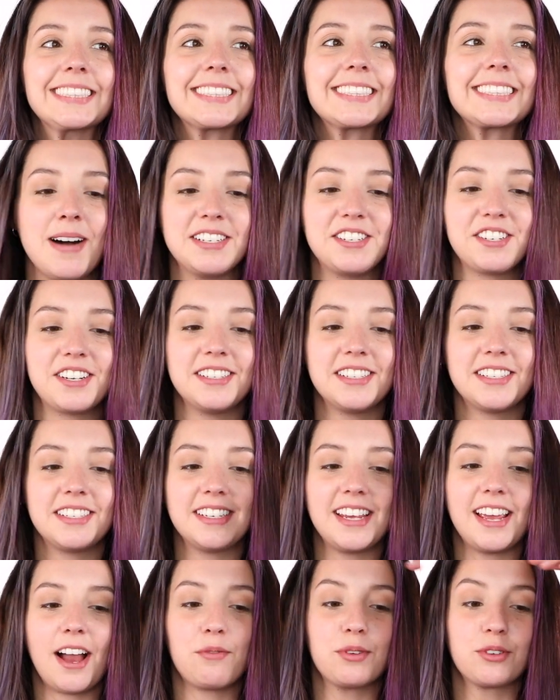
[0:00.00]
As you can
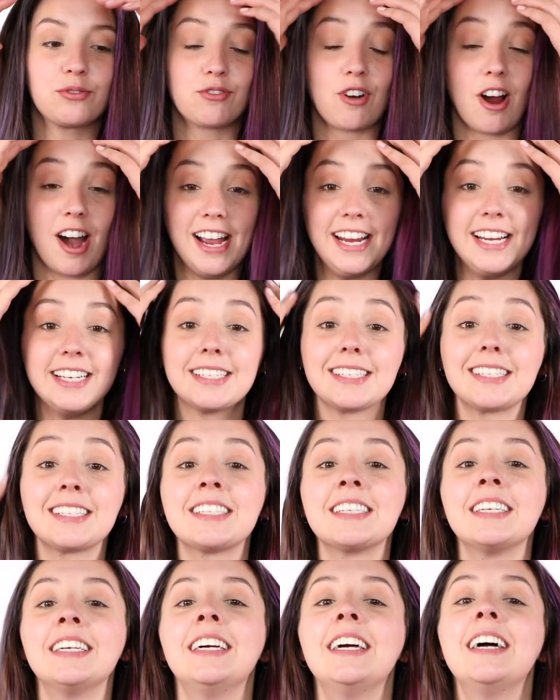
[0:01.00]
see, I was
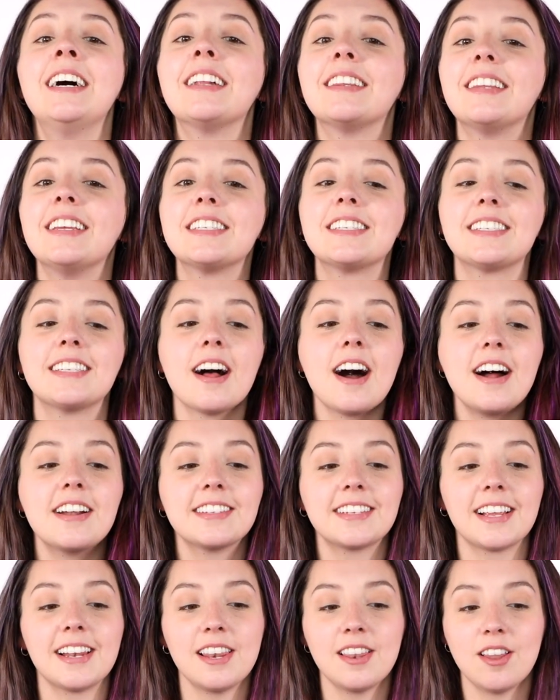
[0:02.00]
right. This side
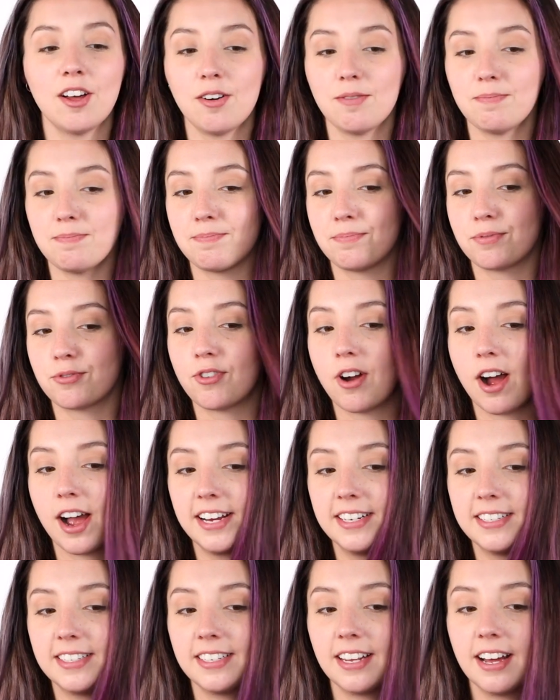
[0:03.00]
is a lot
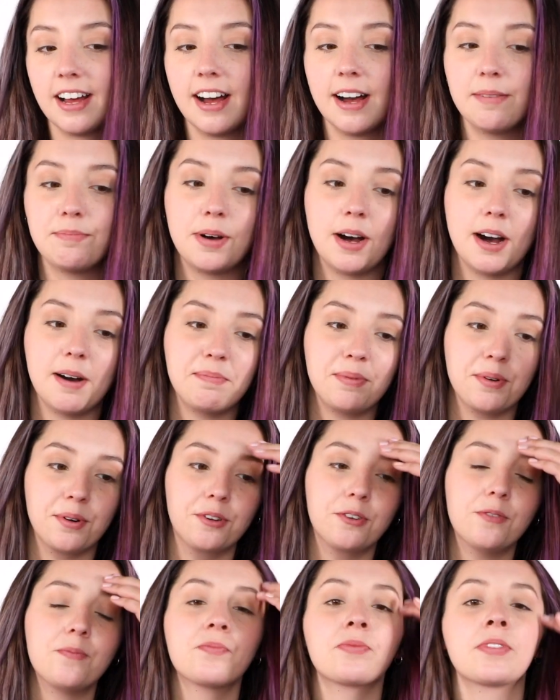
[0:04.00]
brighter
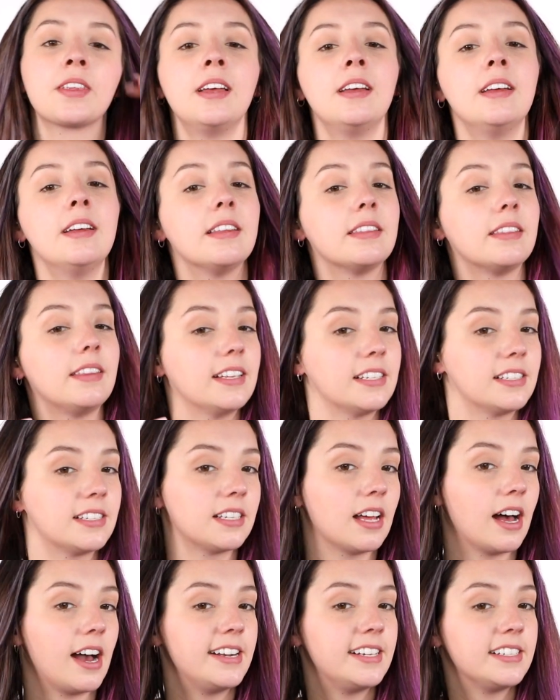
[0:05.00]
purple. This
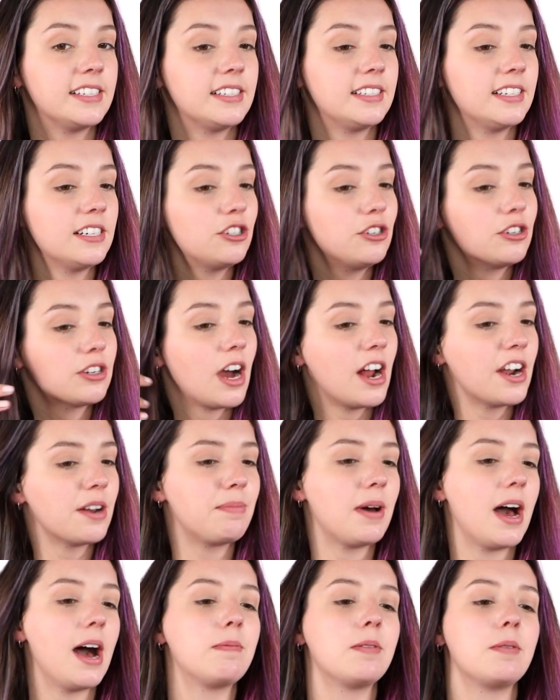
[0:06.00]
side is still kind
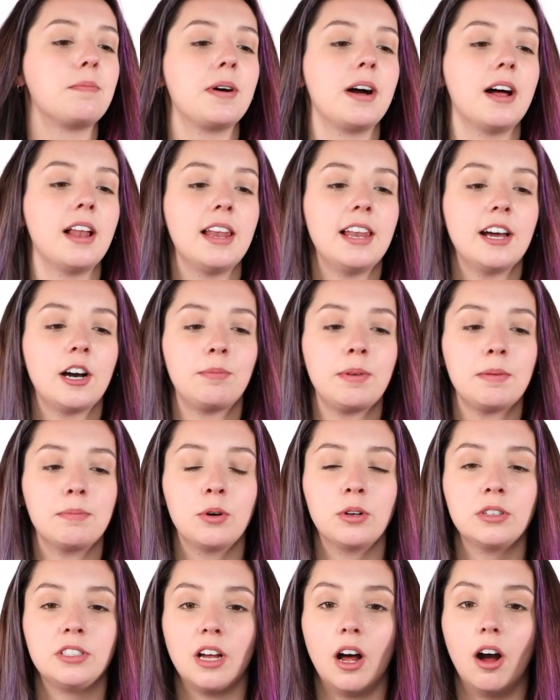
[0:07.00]
of purple, but a little bit
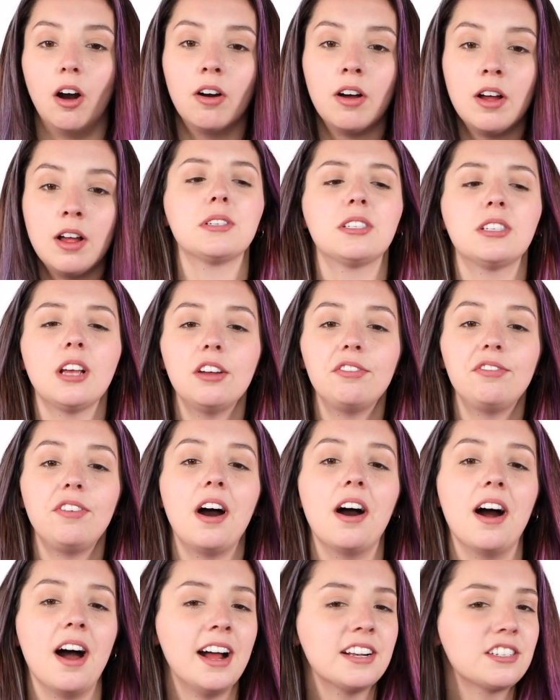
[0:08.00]
more dull. But so
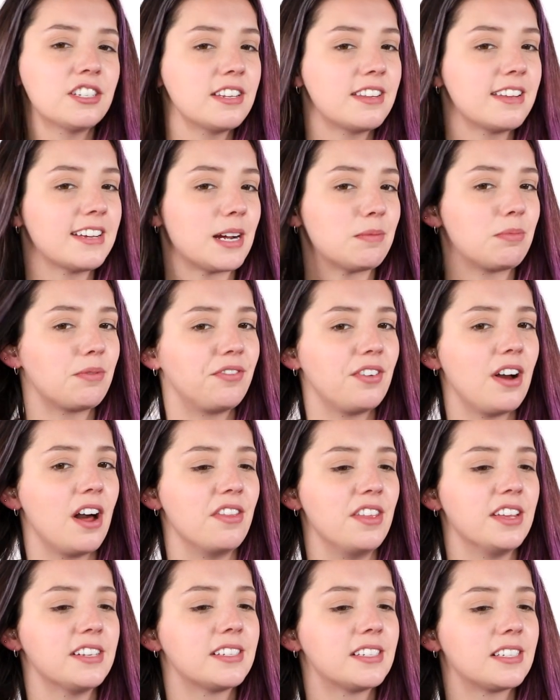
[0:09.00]
far, I actually think I
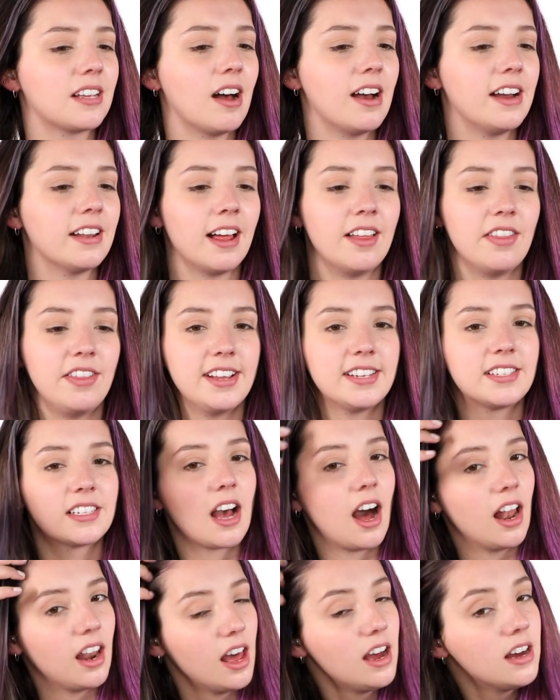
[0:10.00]
prefer this side, like this
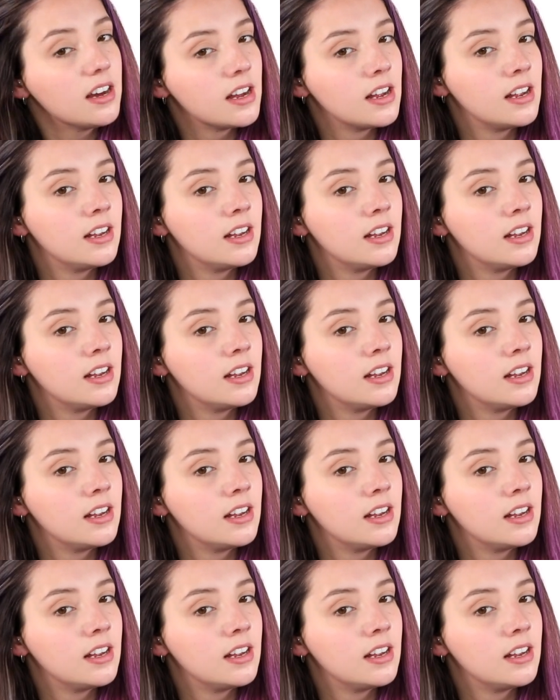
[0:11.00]
colour.